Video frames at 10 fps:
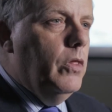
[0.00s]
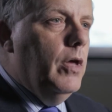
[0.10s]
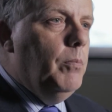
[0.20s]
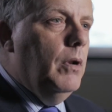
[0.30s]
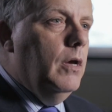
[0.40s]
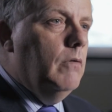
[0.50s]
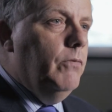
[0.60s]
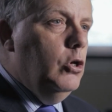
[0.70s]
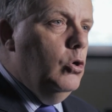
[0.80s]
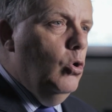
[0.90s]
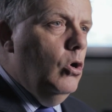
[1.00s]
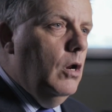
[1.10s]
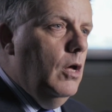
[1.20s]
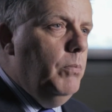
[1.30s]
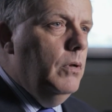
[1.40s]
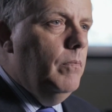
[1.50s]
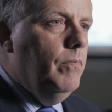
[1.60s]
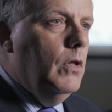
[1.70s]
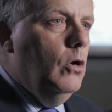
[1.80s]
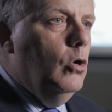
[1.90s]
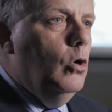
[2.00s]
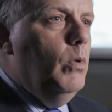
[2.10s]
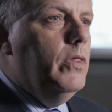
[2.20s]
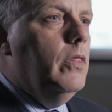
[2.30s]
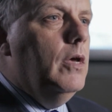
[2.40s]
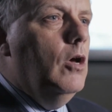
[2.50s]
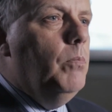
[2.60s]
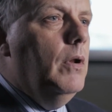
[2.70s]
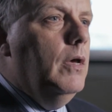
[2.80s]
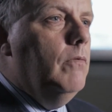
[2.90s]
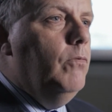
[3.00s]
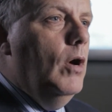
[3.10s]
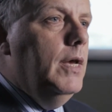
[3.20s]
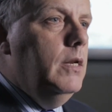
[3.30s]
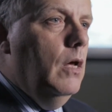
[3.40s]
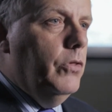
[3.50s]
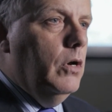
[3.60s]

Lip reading: they're playing for your club or whether they are playing for another